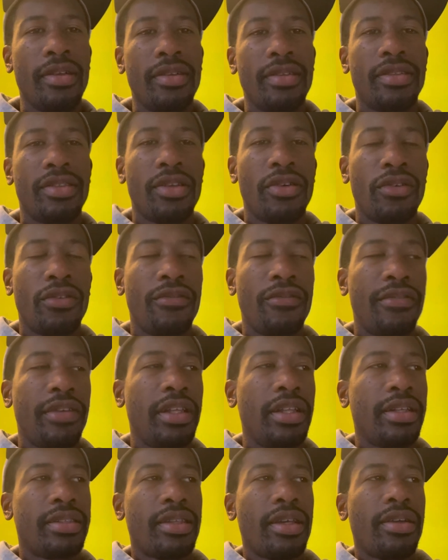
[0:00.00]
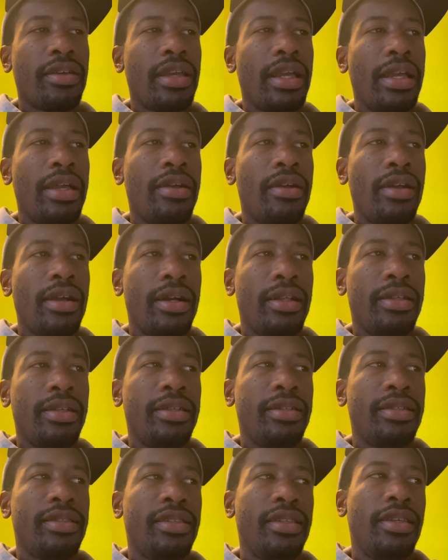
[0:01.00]
So Felix Auger
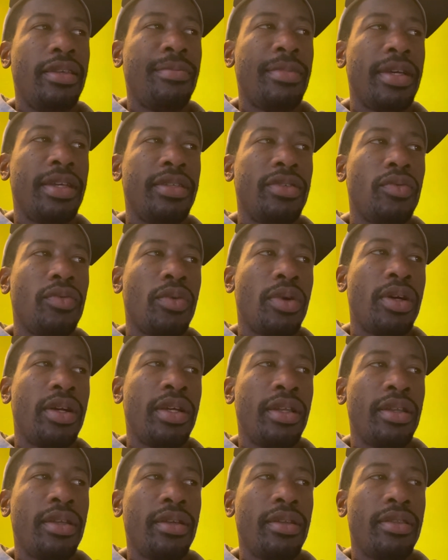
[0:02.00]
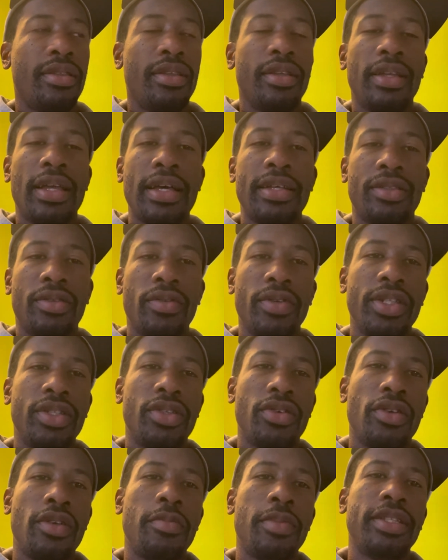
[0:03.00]
Aliassime has won the last three
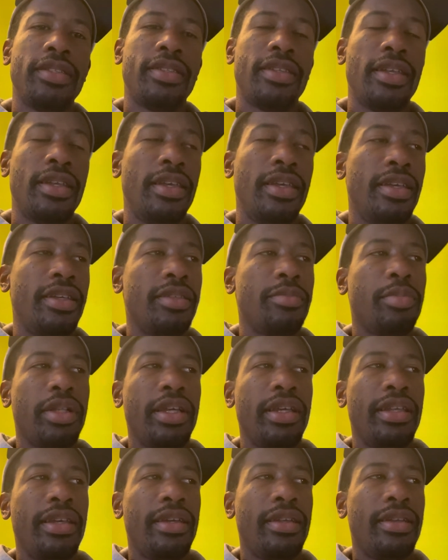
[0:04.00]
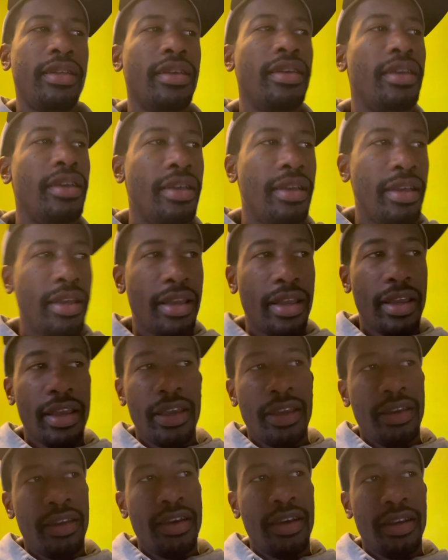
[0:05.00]
tournaments that he has played in.
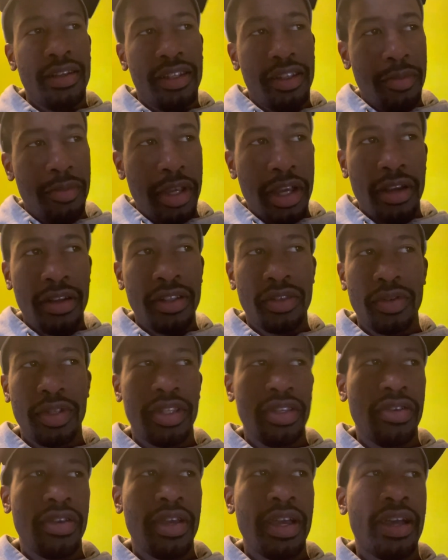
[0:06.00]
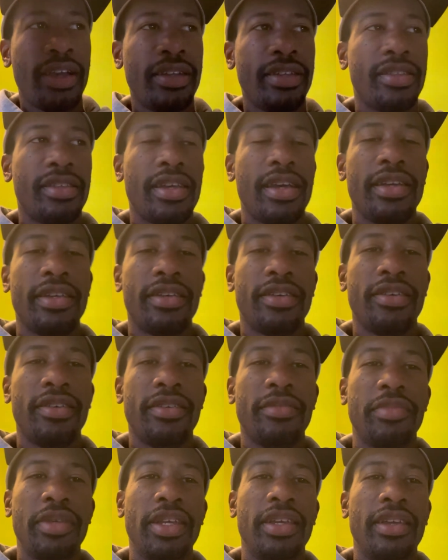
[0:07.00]
And to be honest with you guys, I
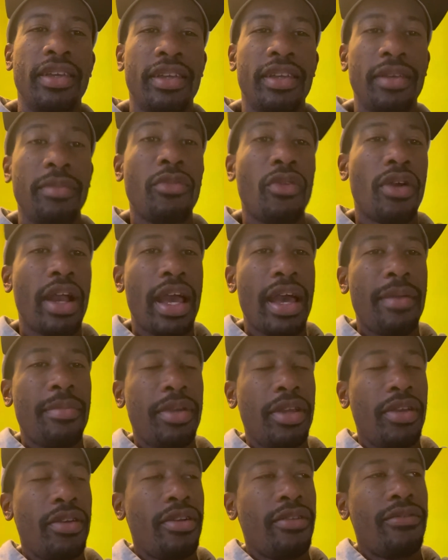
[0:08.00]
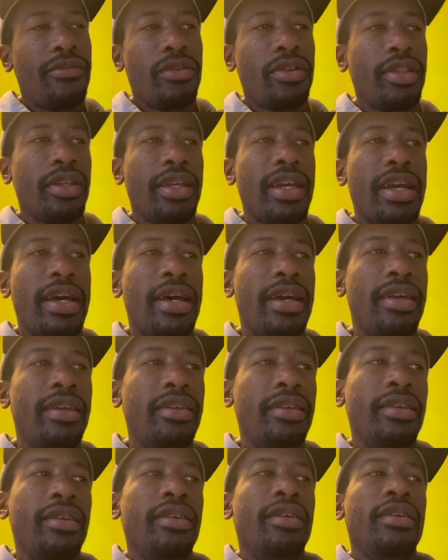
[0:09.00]
couldn't be any more happier for the guy.
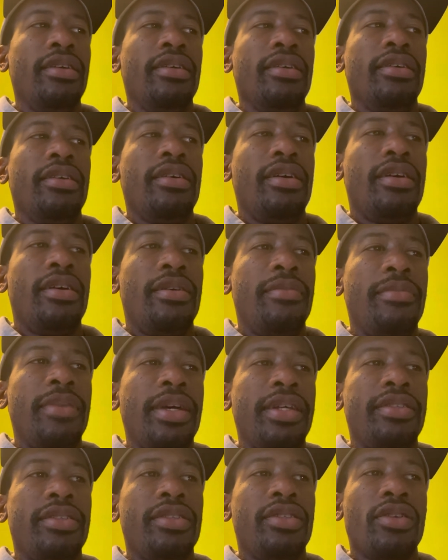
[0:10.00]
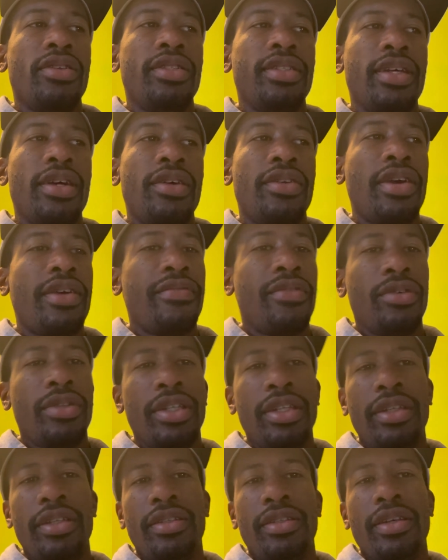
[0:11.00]
As it turns out, I've
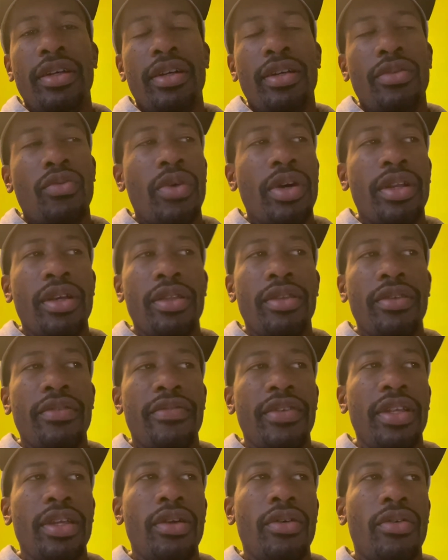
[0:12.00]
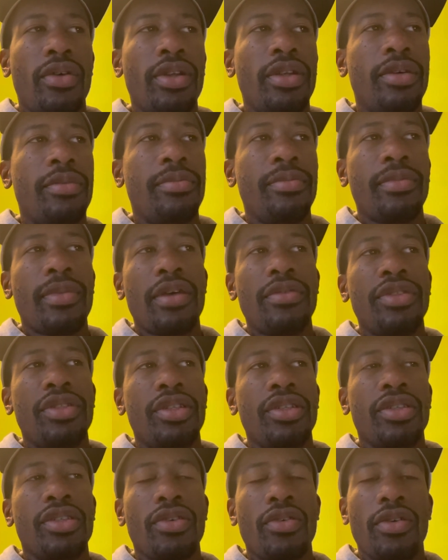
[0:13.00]
only done one other video on him. I was
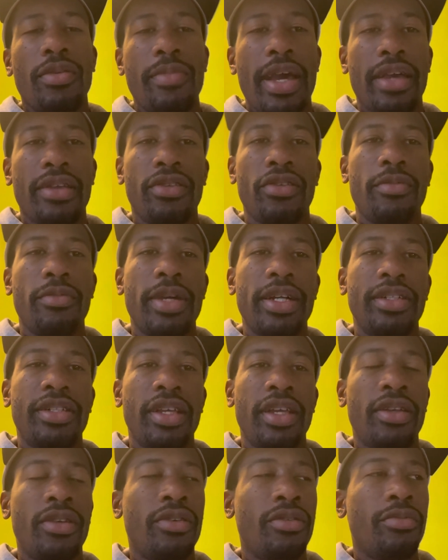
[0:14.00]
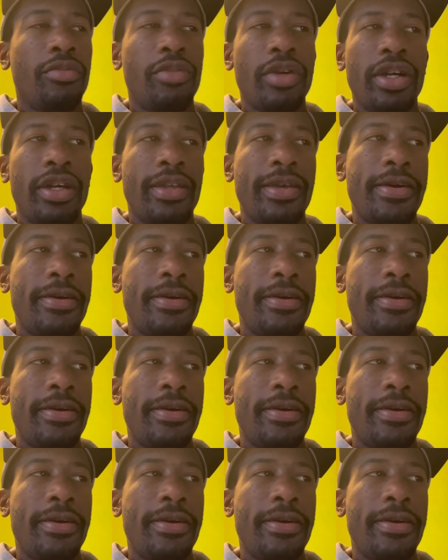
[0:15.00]
just going back through my channel, but